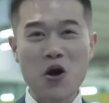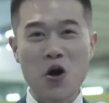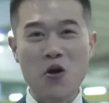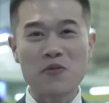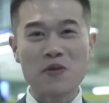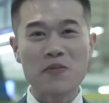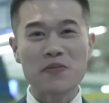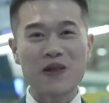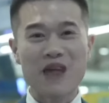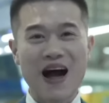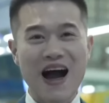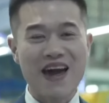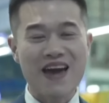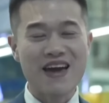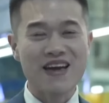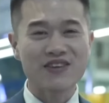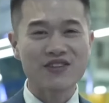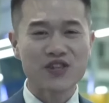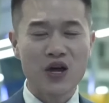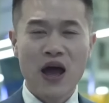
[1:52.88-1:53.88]
home
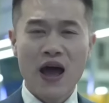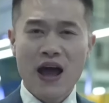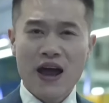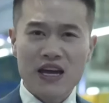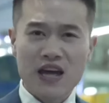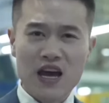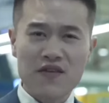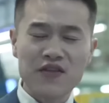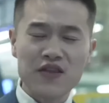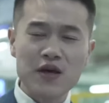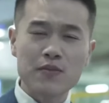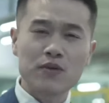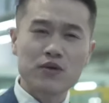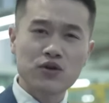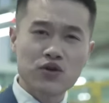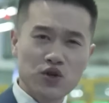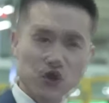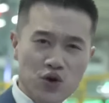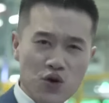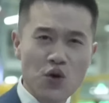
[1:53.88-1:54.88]
appliances, giving them
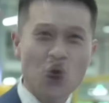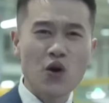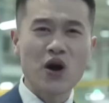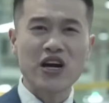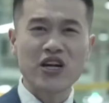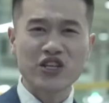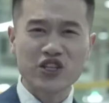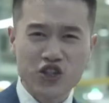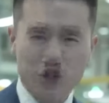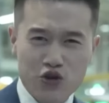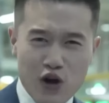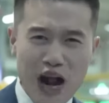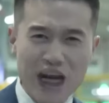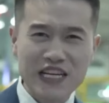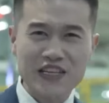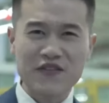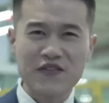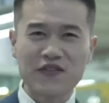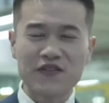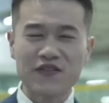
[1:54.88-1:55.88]
new
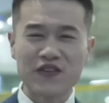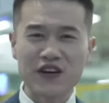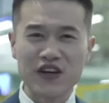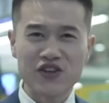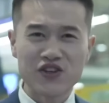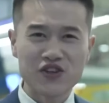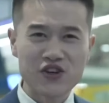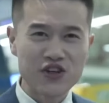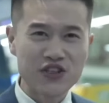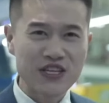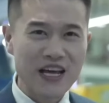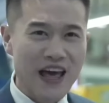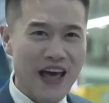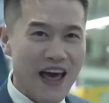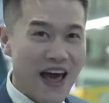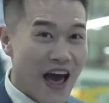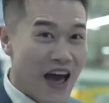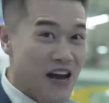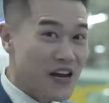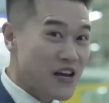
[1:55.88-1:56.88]
attractive features,
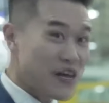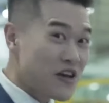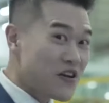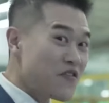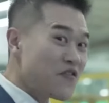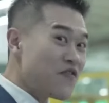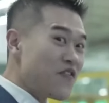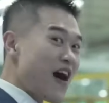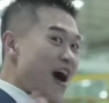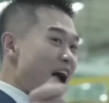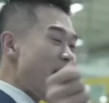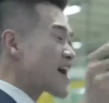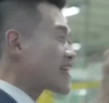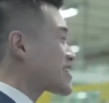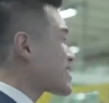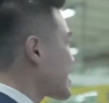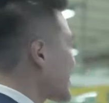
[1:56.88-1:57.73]
and in fact,